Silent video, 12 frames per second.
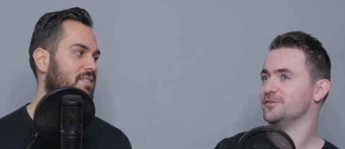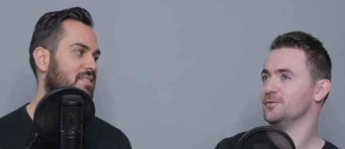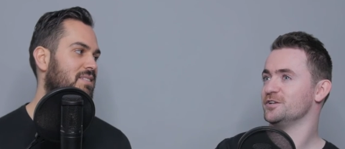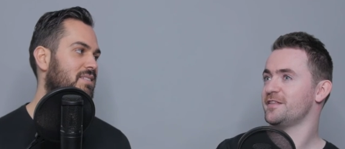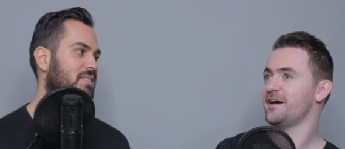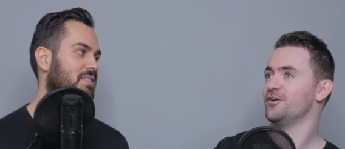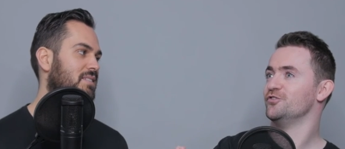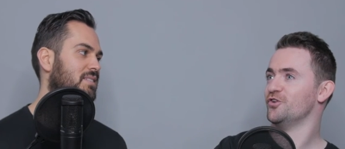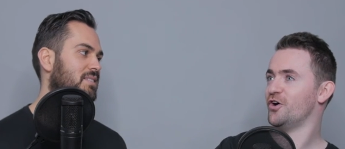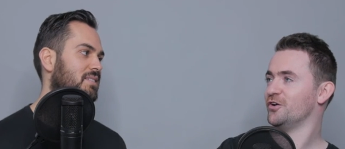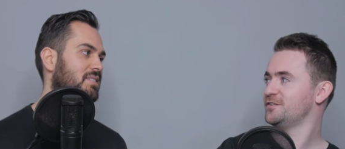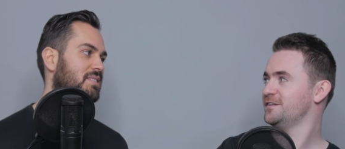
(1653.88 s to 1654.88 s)
Speaker 1: to which they are
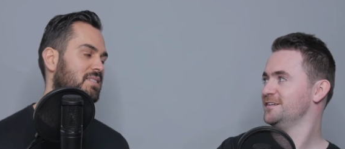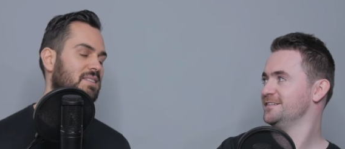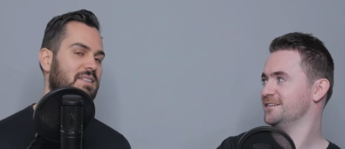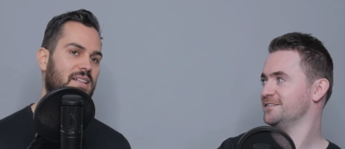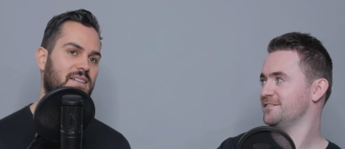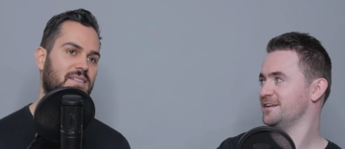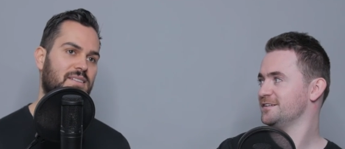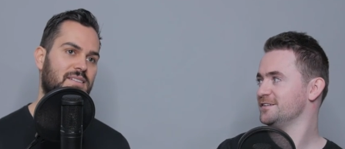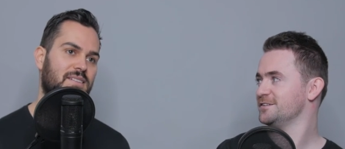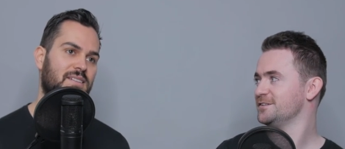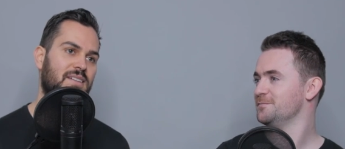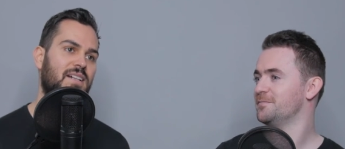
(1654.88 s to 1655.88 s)
not
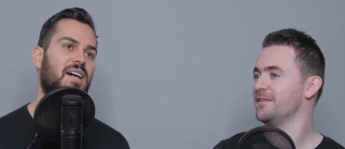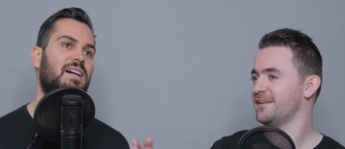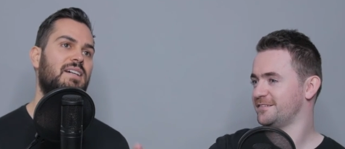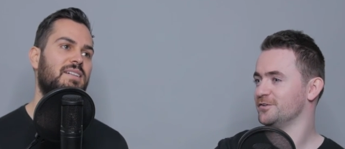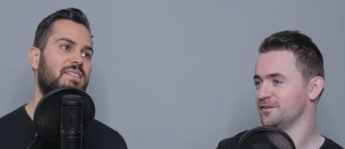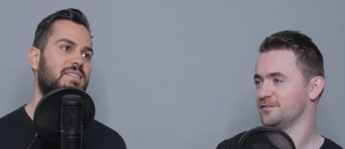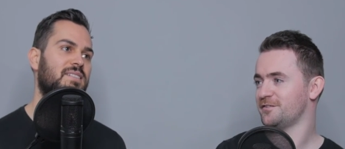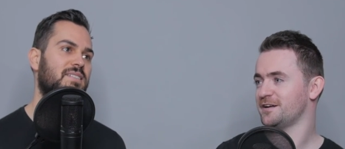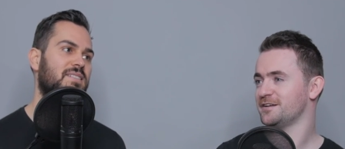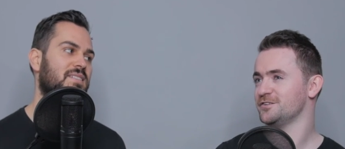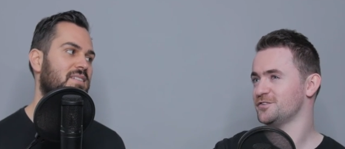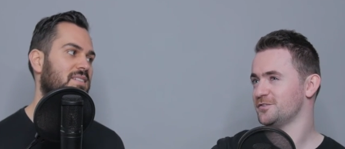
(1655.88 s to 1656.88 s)
disadvantaged, but they're still
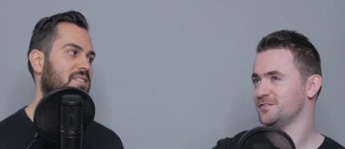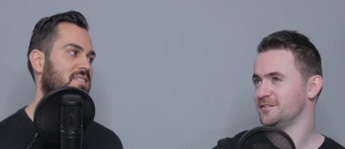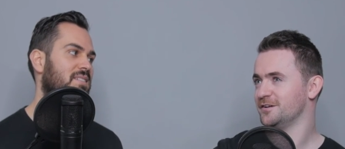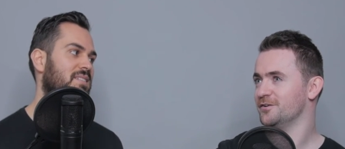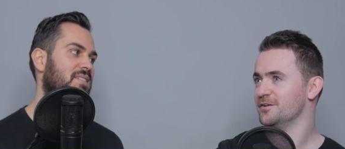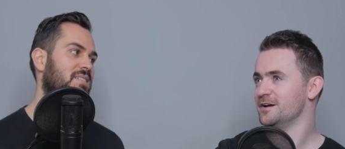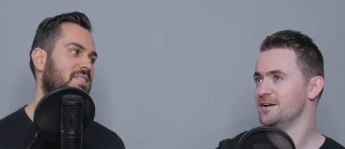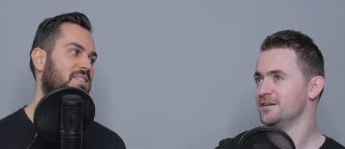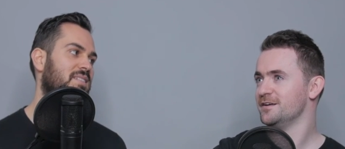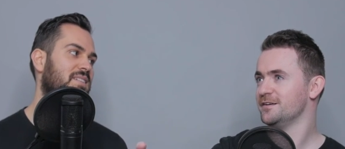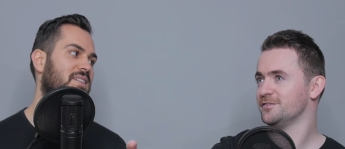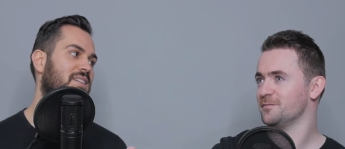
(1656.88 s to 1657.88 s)
disadvantaged, so it's still
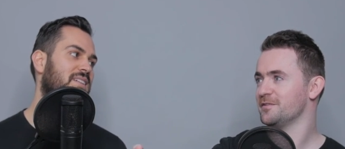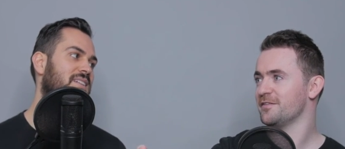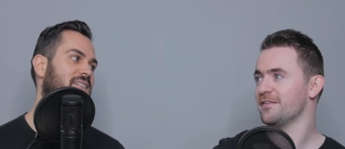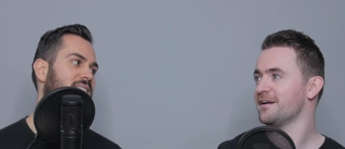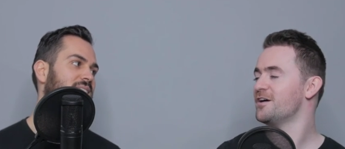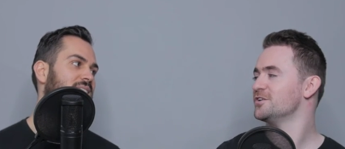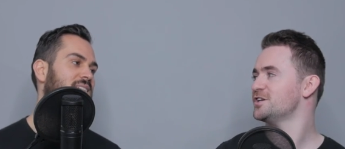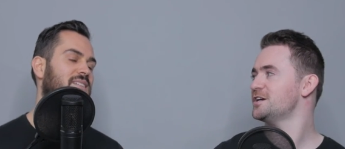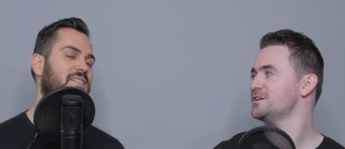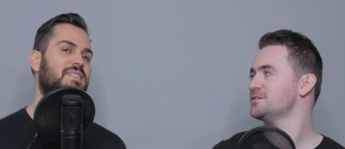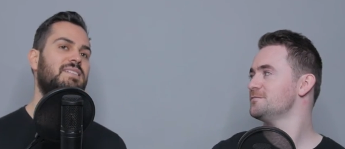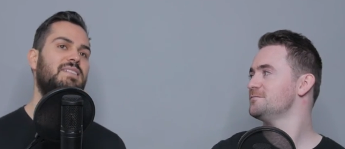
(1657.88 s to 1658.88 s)
something that they can't
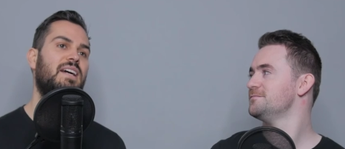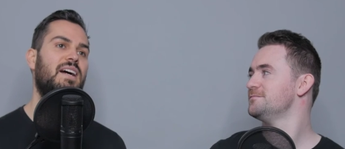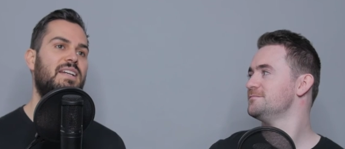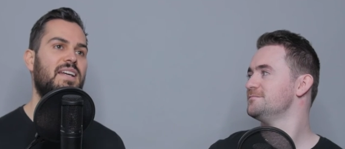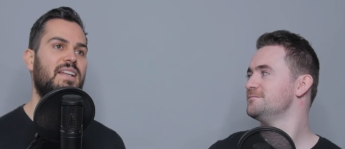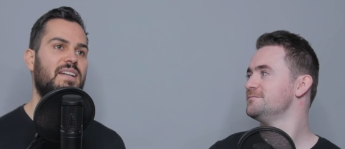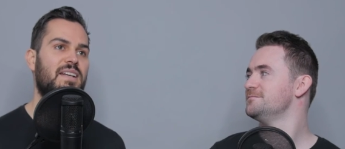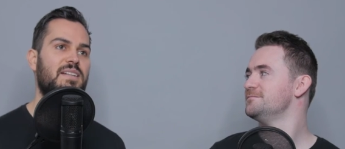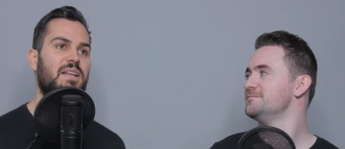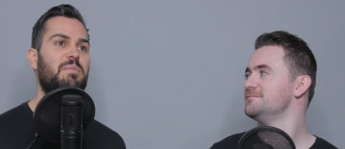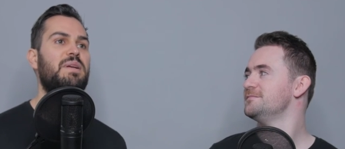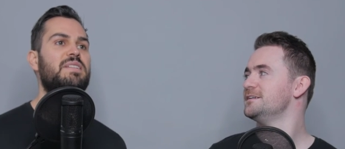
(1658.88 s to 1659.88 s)
change.
Speaker 2: Yeah, I get that.
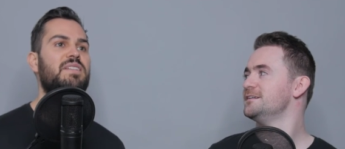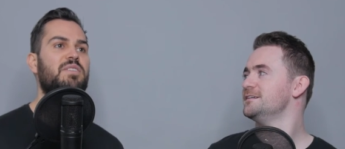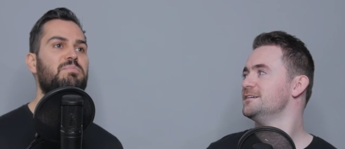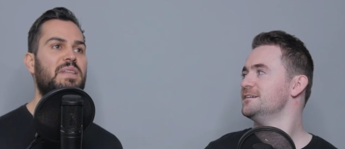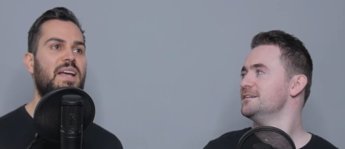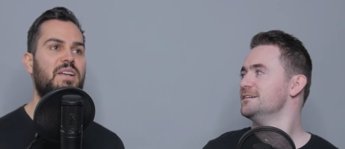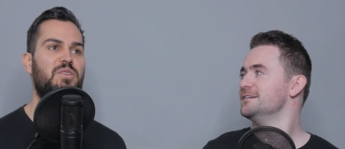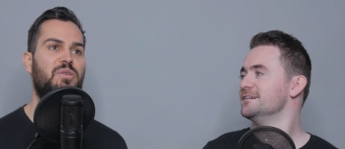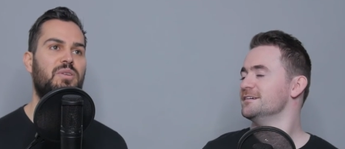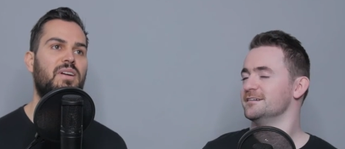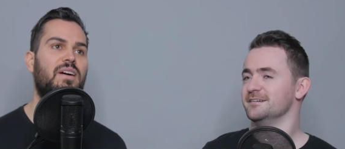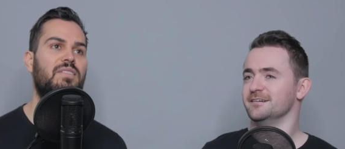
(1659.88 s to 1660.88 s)
I mean, but then
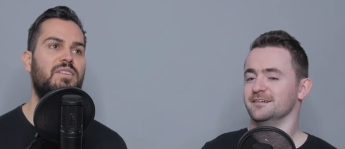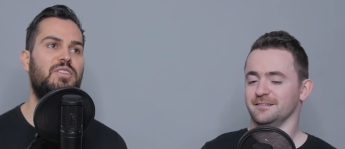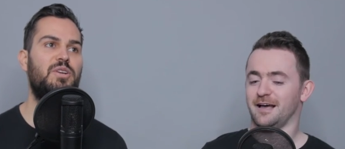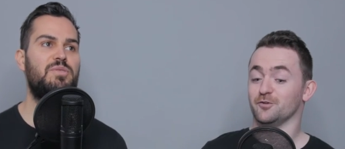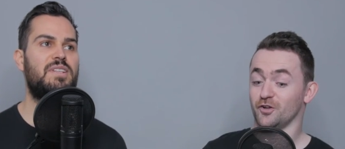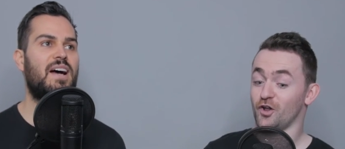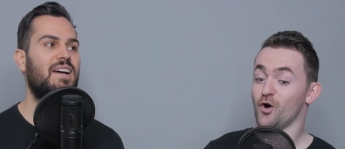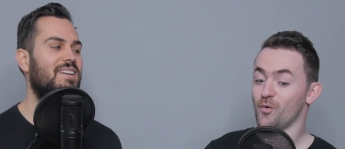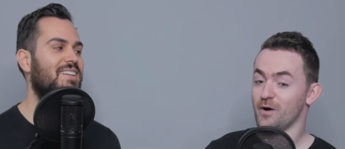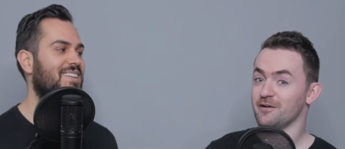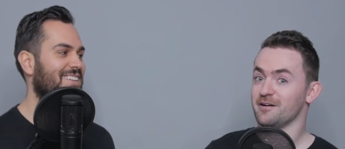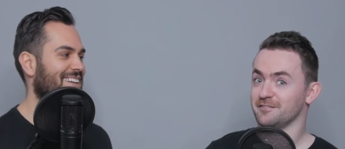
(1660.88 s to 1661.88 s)
you can either
Speaker 1: use that... That was a
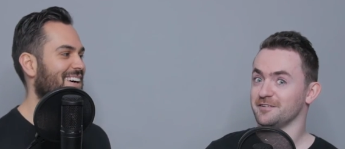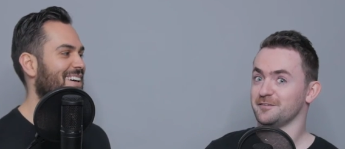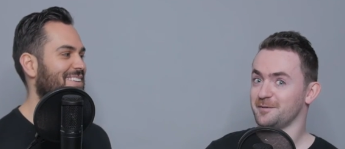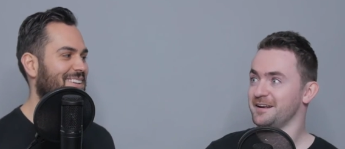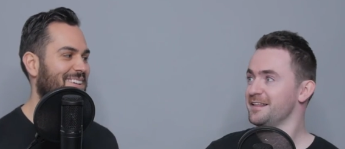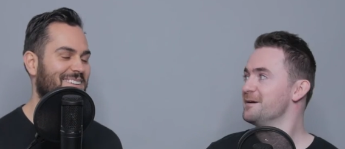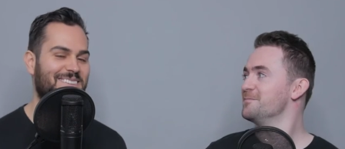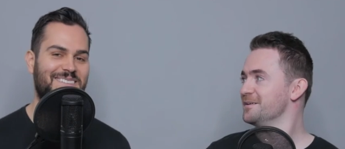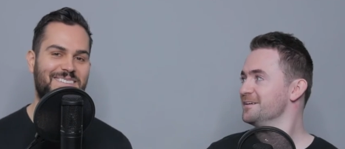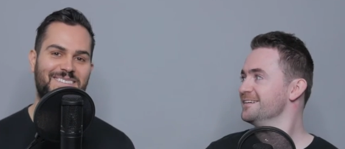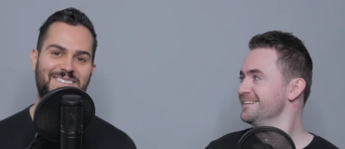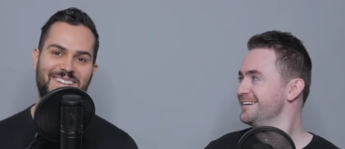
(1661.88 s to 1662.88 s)
long way around of explaining it,
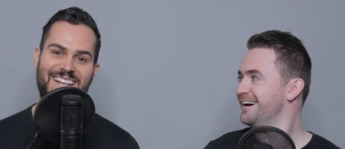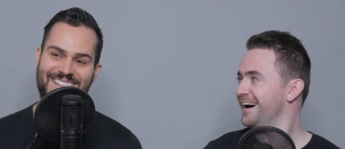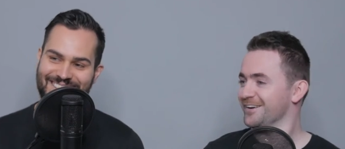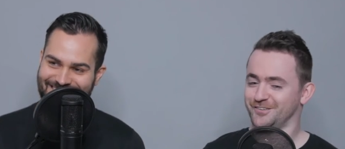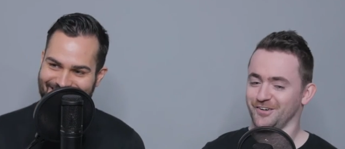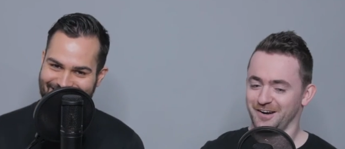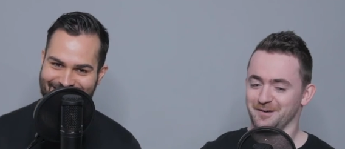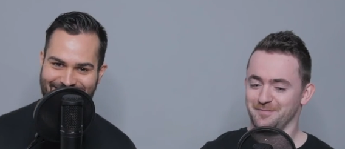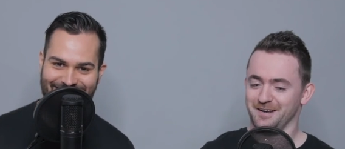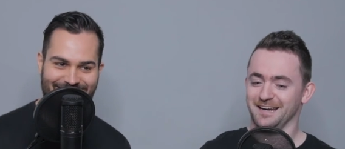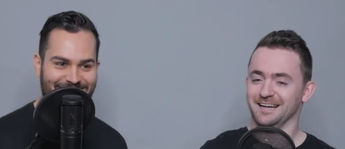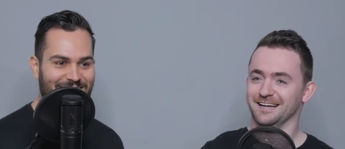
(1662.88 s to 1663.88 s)
but I was trying to
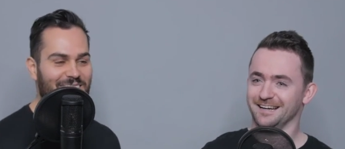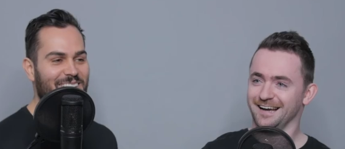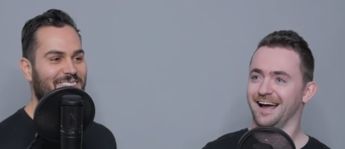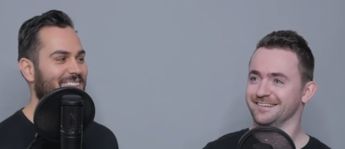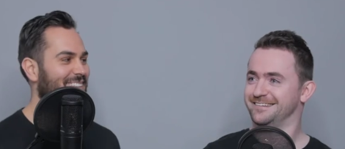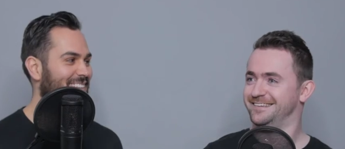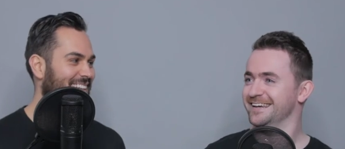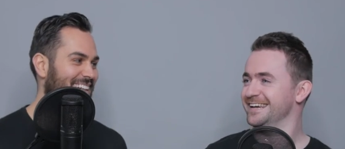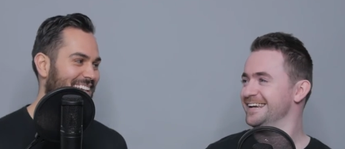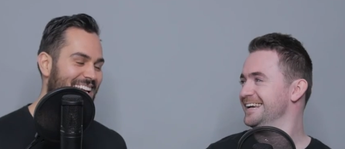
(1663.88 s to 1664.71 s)
be as...